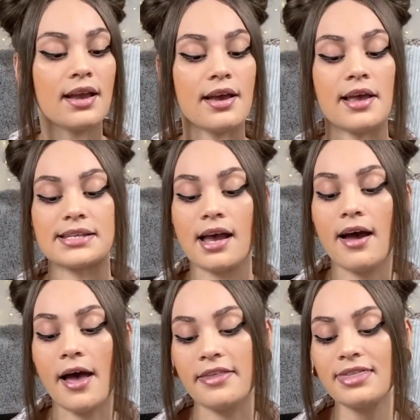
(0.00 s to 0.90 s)
because
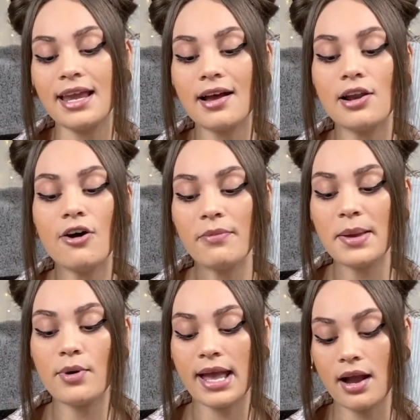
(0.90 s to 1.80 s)
I think a lot of
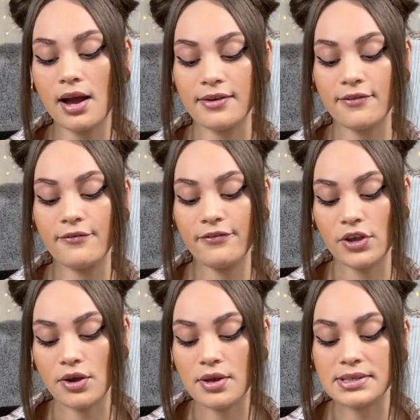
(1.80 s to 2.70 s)
people get kind of
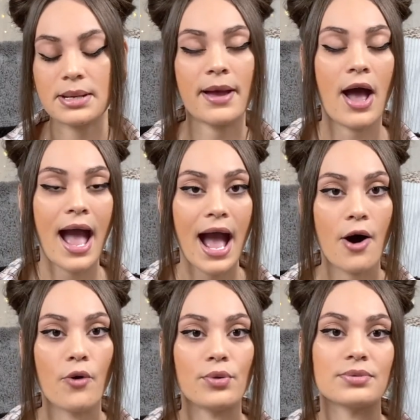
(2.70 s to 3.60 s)
confused about
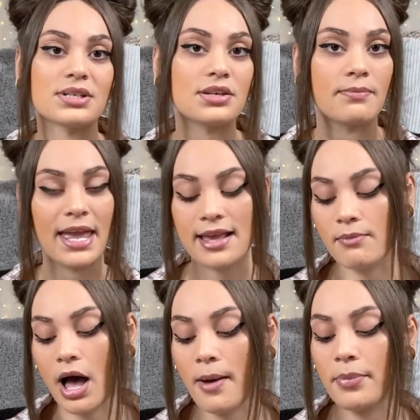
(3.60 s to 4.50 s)
how to make
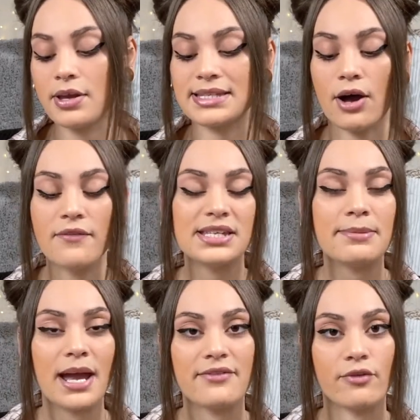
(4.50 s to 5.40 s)
them up, because they're obviously
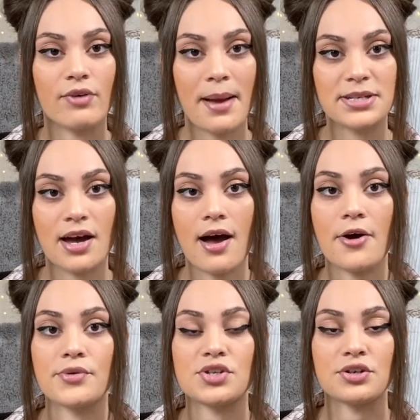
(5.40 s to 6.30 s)
made for
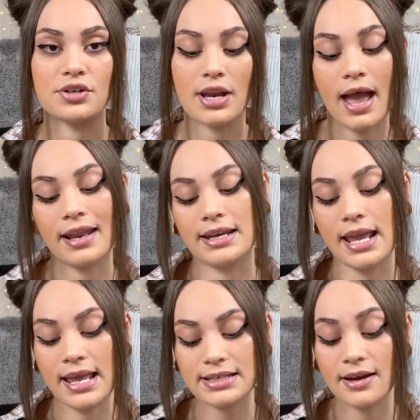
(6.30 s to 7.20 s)
reptiles, and
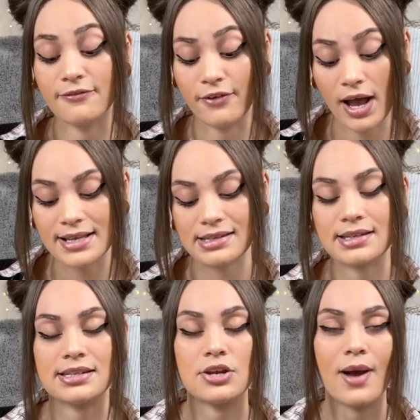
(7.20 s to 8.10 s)
it
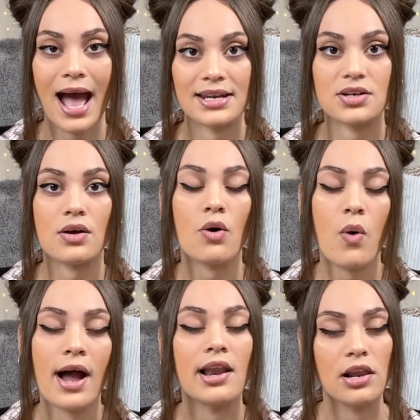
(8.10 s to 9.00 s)
advises that you add
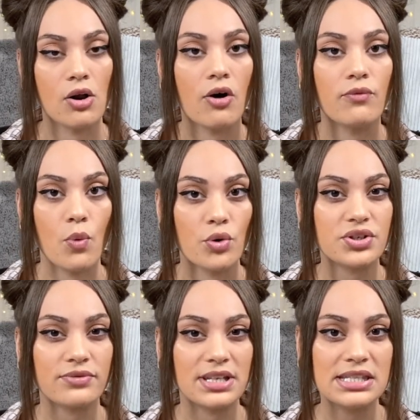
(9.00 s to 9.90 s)
quite a lot of
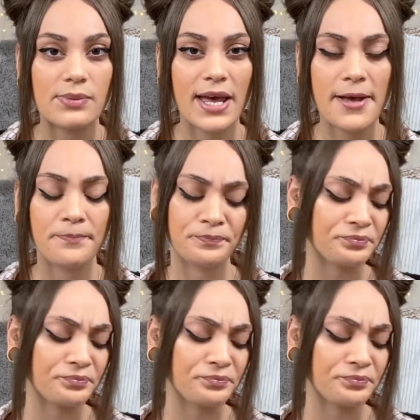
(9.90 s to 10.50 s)
water into it.